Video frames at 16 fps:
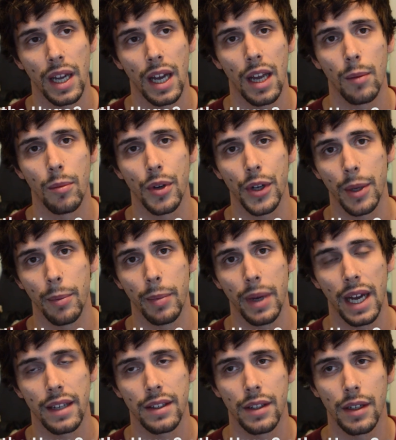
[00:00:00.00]
I got to bring them
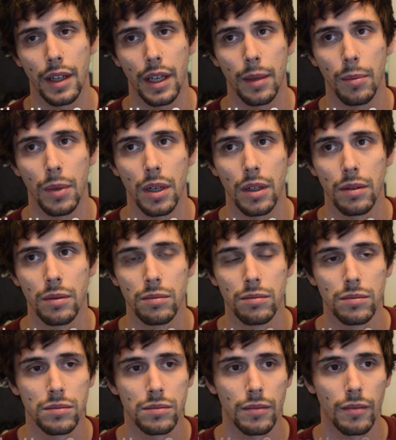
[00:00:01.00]
back today, but
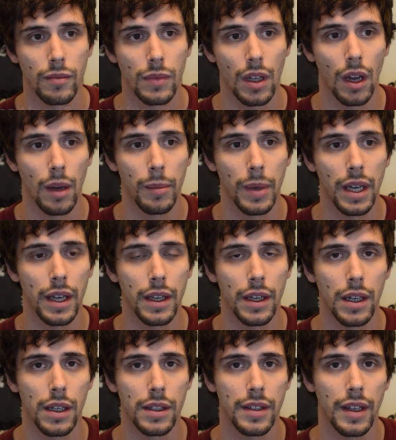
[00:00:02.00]
I
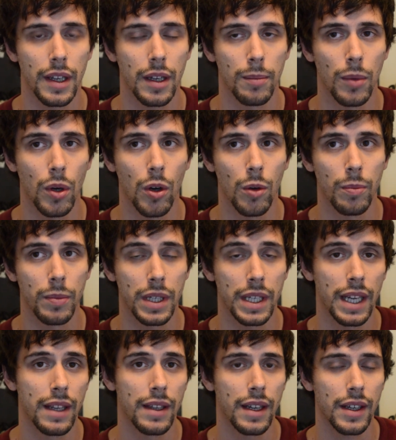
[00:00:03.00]
may uh, take them home
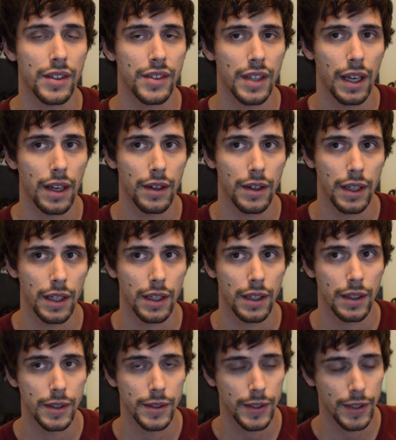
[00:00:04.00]
again next
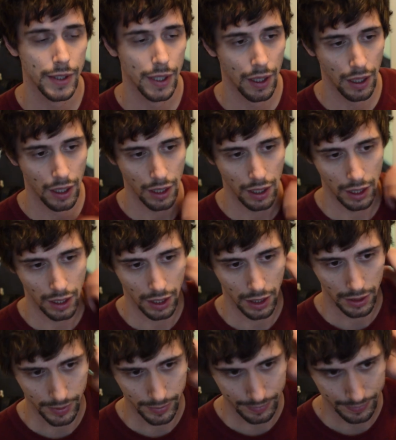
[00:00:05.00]
Saturday.
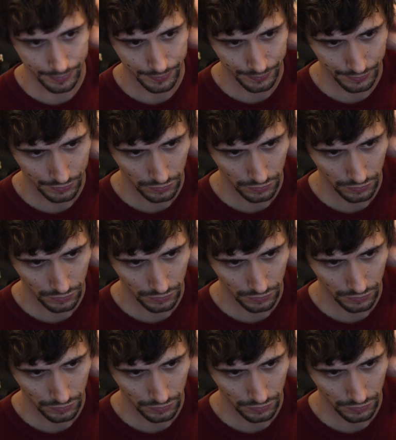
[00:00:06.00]
Um,